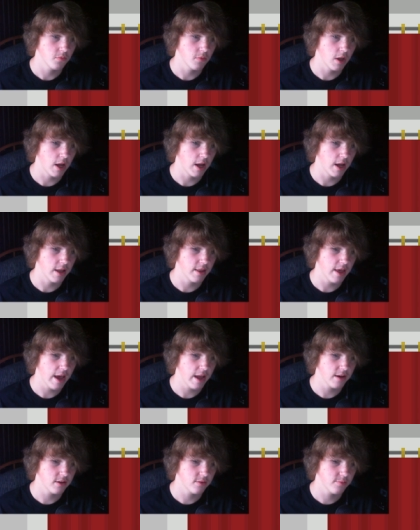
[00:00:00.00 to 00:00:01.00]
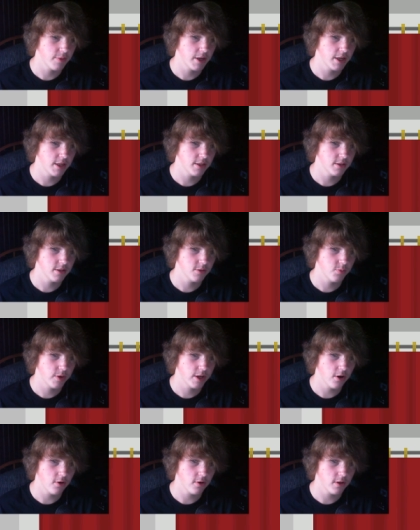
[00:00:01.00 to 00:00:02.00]
Uh, that means
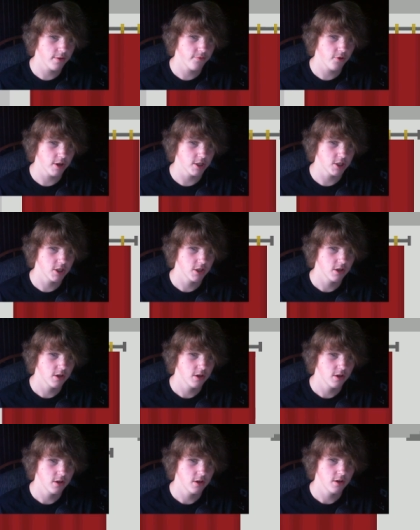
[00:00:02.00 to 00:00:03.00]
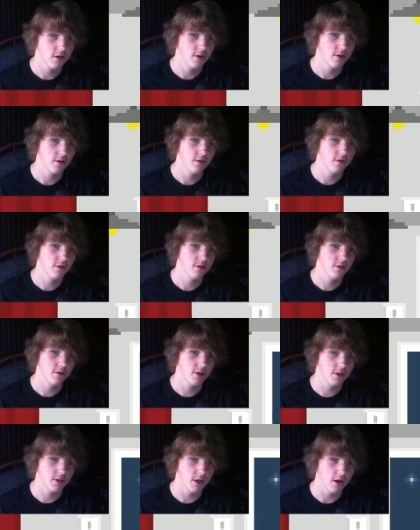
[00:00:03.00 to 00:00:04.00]
we go to the fridge.
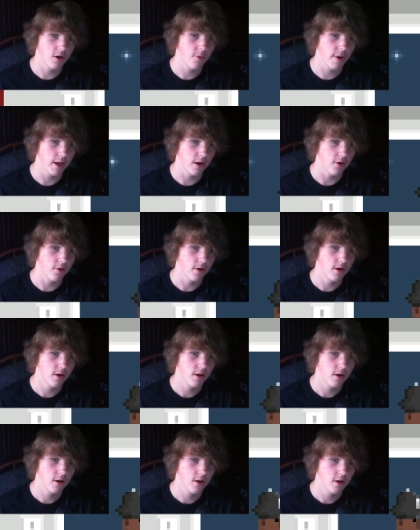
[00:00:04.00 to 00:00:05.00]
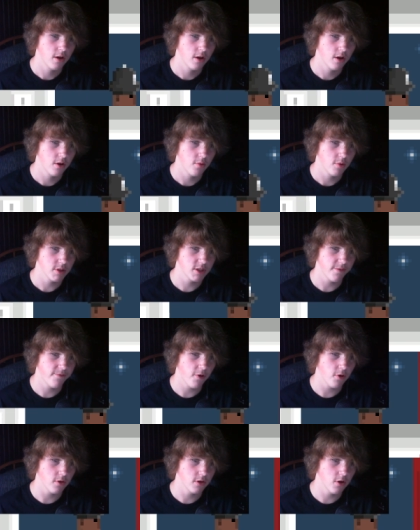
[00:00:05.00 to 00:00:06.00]
Did you, oh, wait, no. What's the
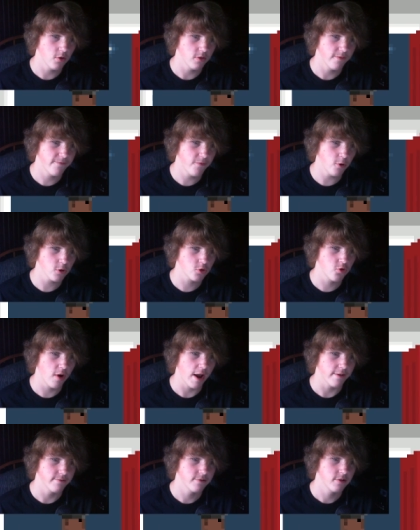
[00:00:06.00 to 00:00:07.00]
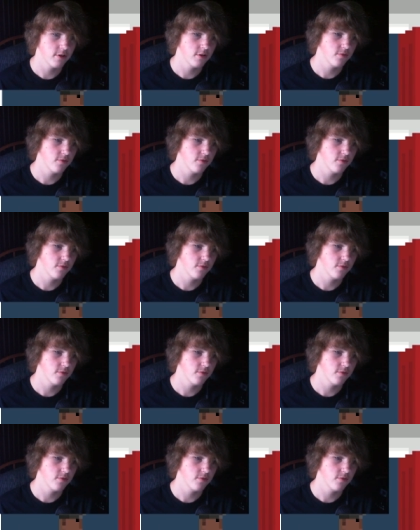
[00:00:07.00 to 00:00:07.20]
photo? No, the photograph.